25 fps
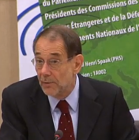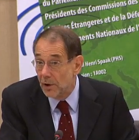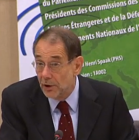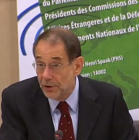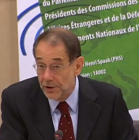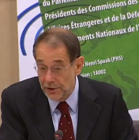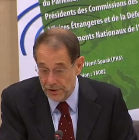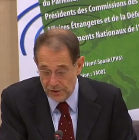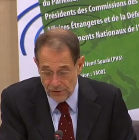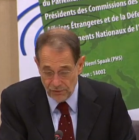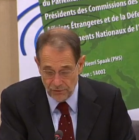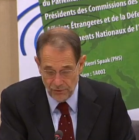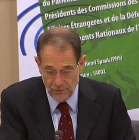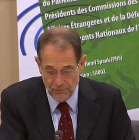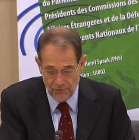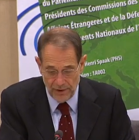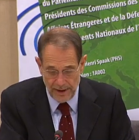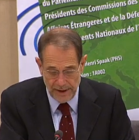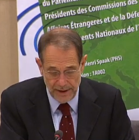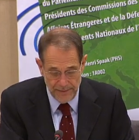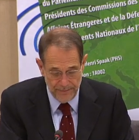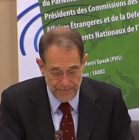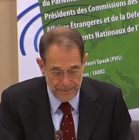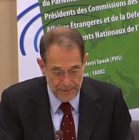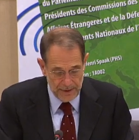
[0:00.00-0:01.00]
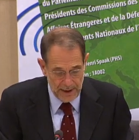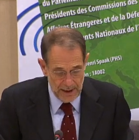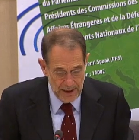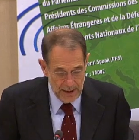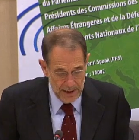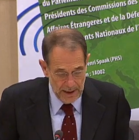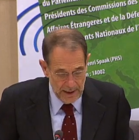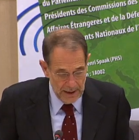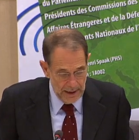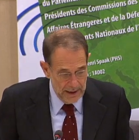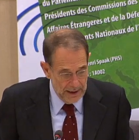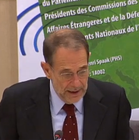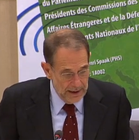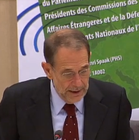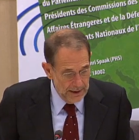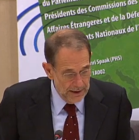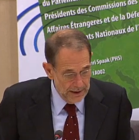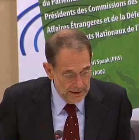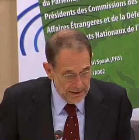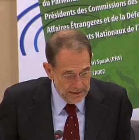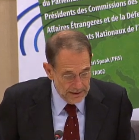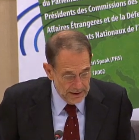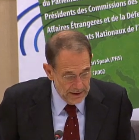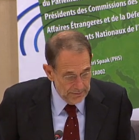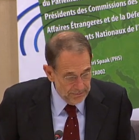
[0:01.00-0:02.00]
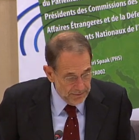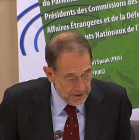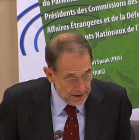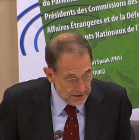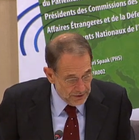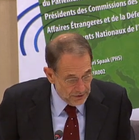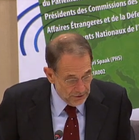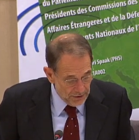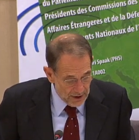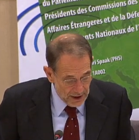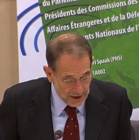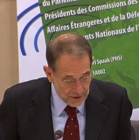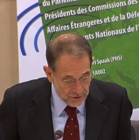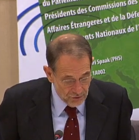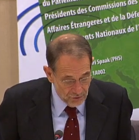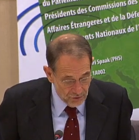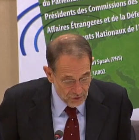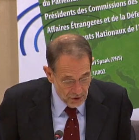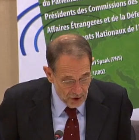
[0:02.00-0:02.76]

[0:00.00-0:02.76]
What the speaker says: monitors already. The mission, as you